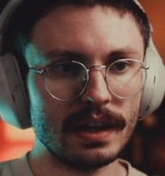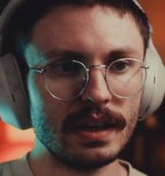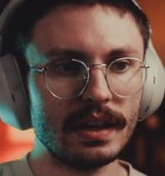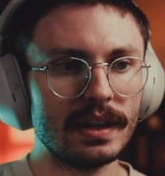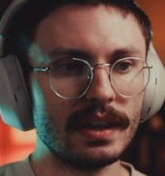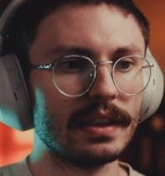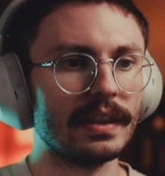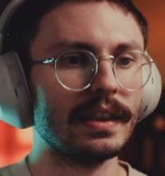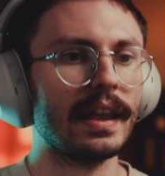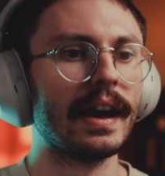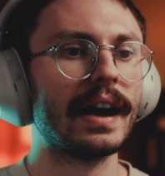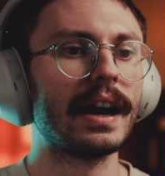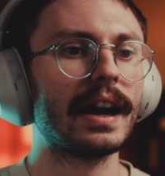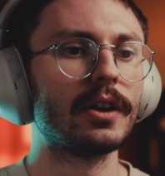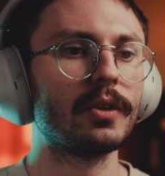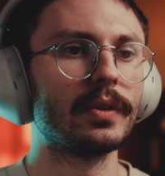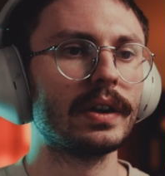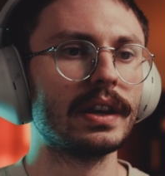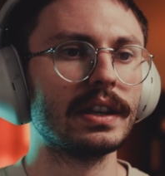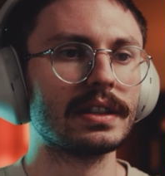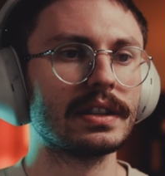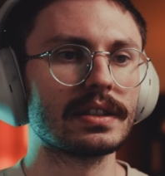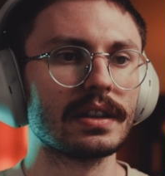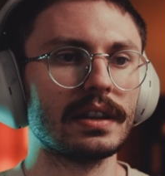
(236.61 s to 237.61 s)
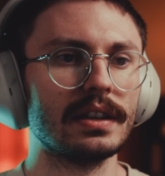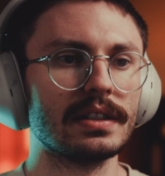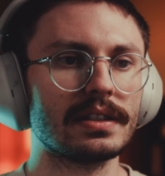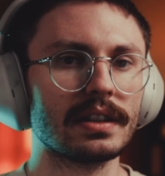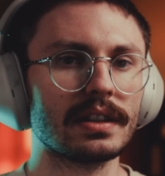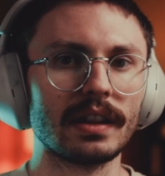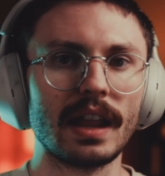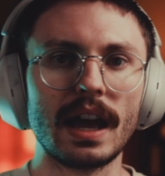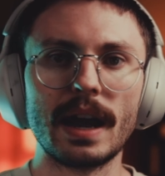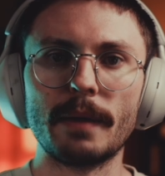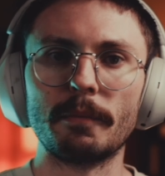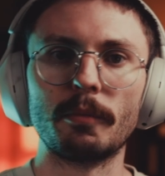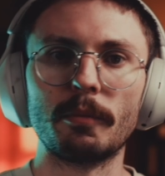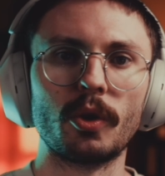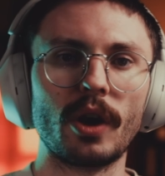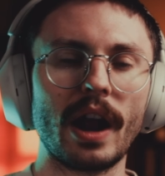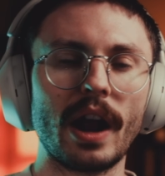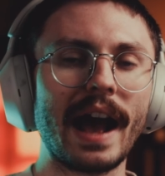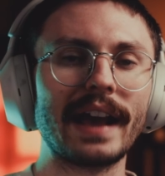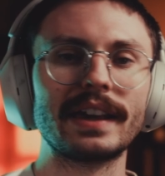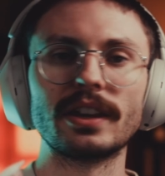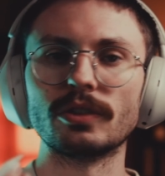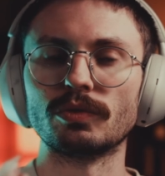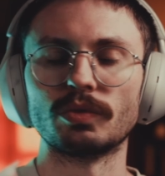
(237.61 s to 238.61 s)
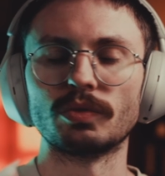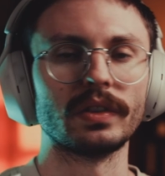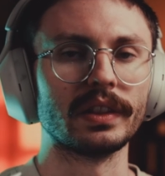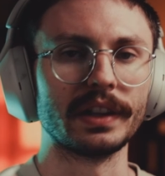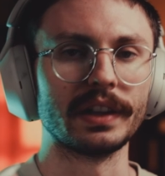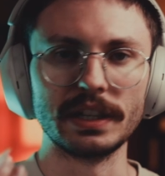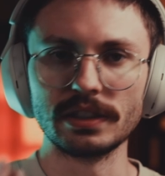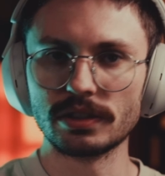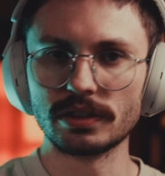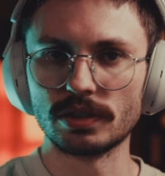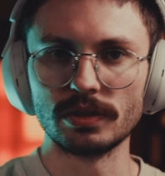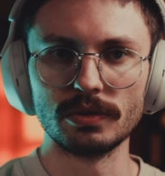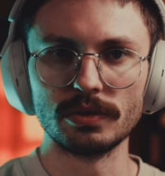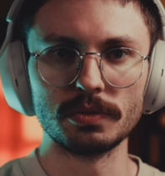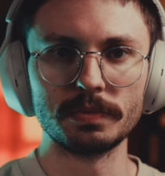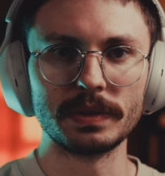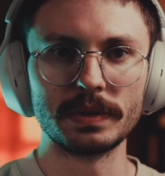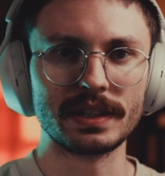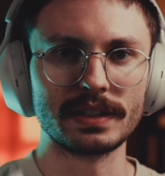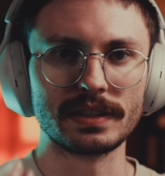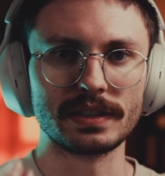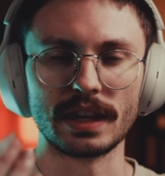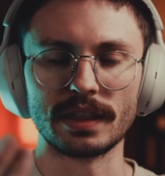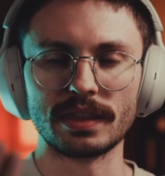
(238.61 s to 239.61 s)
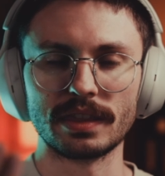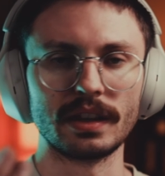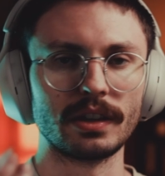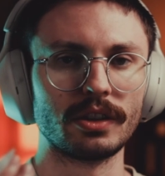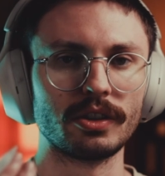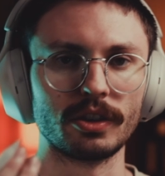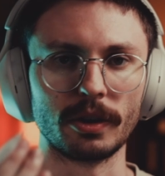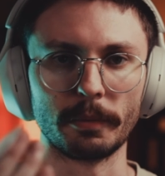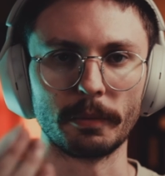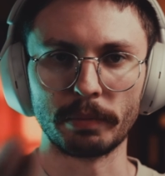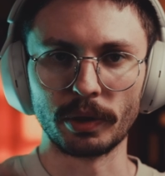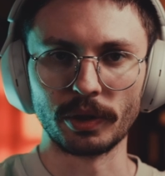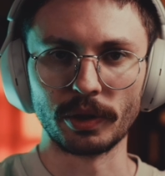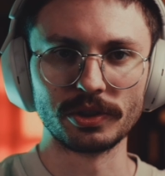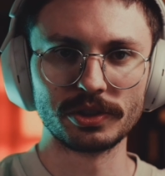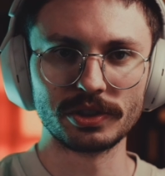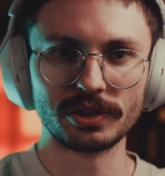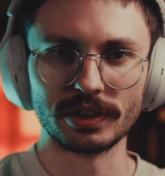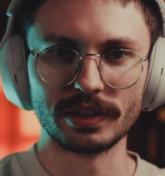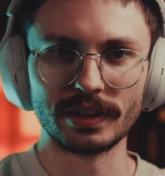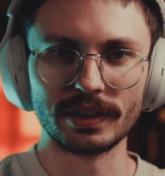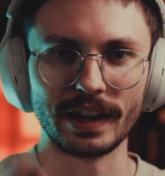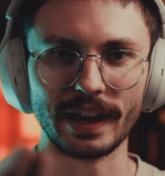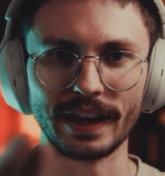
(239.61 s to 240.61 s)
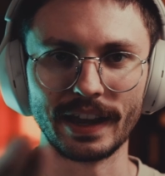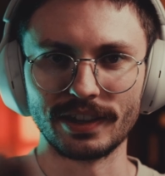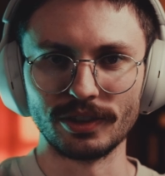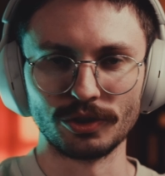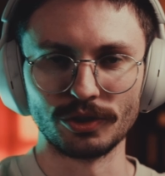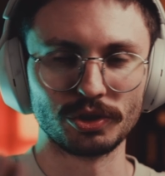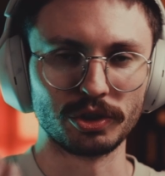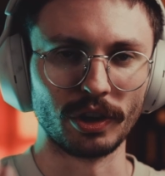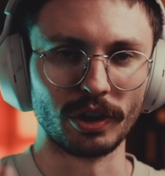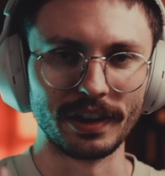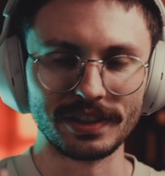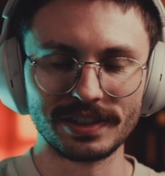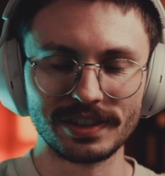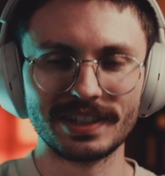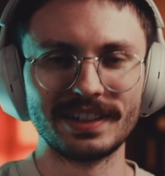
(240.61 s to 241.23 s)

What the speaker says: Now it's a lot more, I can relate to you because I think you're a person that I can trust.